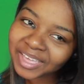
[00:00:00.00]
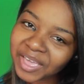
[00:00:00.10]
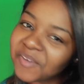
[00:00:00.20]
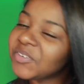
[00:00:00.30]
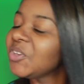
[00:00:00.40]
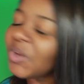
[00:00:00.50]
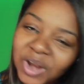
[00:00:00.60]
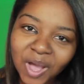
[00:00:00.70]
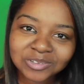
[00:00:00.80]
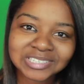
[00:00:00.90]
if you
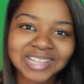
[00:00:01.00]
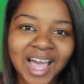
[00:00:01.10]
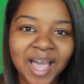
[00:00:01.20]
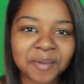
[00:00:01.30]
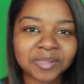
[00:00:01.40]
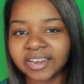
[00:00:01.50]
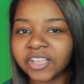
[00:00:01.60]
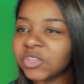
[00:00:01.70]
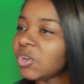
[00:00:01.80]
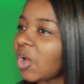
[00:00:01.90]
don't stop, now
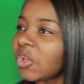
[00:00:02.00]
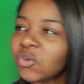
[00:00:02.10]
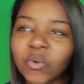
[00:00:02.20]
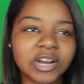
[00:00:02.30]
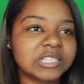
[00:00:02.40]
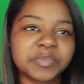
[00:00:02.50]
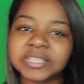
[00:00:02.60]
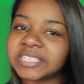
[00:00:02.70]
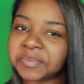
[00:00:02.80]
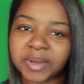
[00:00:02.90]
you know you wanted to
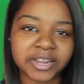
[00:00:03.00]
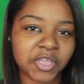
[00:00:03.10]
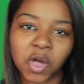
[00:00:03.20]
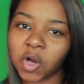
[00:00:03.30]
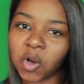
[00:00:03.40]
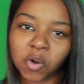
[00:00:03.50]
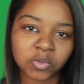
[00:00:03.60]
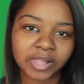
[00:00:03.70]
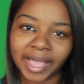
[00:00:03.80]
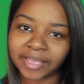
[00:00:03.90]
be D-Money your
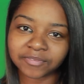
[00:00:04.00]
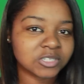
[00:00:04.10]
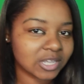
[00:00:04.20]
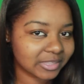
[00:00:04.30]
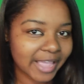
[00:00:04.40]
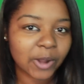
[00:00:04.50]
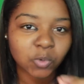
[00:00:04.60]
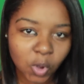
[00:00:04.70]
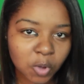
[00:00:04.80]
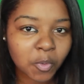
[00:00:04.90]
whole life. You took that
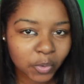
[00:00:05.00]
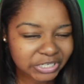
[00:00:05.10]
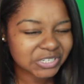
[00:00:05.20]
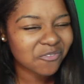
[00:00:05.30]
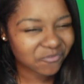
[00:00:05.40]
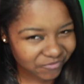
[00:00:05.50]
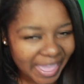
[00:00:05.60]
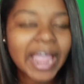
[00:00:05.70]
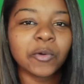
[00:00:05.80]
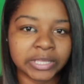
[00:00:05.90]
role, Moesha,
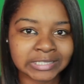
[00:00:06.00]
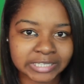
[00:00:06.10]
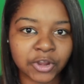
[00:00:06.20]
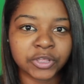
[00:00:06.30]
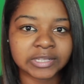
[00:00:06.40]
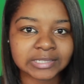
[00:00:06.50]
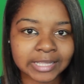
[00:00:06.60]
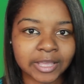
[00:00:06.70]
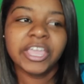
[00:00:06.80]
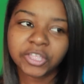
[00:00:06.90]
very
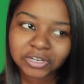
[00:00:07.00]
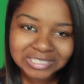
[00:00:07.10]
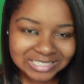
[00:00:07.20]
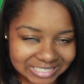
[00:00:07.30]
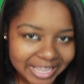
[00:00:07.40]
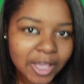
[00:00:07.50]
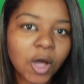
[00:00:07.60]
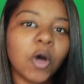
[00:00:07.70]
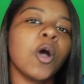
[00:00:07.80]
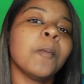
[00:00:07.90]
seriously, and you're
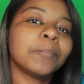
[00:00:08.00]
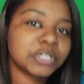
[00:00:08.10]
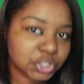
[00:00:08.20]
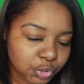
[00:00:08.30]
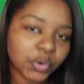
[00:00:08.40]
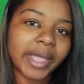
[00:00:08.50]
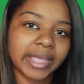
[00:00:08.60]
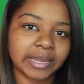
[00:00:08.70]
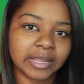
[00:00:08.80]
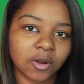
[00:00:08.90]
still
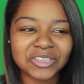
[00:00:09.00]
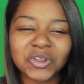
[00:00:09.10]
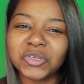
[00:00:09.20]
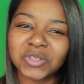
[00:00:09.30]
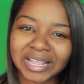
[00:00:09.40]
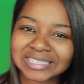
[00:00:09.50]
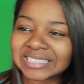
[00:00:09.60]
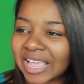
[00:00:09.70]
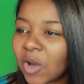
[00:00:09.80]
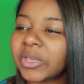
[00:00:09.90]
portraying it. You know you like to
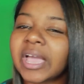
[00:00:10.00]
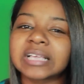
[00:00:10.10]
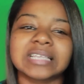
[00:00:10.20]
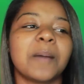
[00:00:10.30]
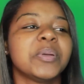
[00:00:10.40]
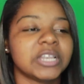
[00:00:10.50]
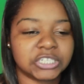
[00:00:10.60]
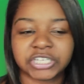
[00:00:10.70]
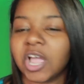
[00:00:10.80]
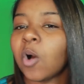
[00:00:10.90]
say, oh yeah, because I've been to
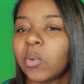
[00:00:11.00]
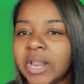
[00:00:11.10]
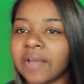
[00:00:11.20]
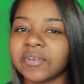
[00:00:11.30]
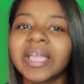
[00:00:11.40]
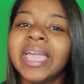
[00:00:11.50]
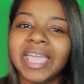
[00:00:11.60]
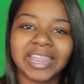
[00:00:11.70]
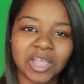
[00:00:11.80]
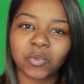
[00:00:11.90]
jail, whatever.
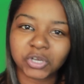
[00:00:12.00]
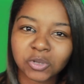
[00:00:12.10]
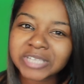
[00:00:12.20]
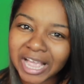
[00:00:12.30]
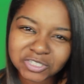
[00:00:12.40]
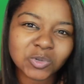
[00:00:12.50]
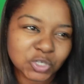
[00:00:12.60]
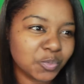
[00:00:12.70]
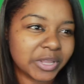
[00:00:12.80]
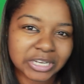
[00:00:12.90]
And then when dudes ask you what
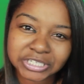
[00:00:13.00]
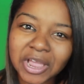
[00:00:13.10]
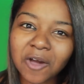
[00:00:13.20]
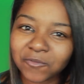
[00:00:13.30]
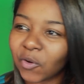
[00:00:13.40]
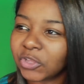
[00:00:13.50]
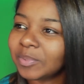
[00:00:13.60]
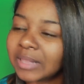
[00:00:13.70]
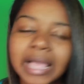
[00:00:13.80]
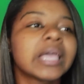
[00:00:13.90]
you've been to jail for, you
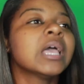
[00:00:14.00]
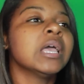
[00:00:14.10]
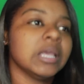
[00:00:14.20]
be like,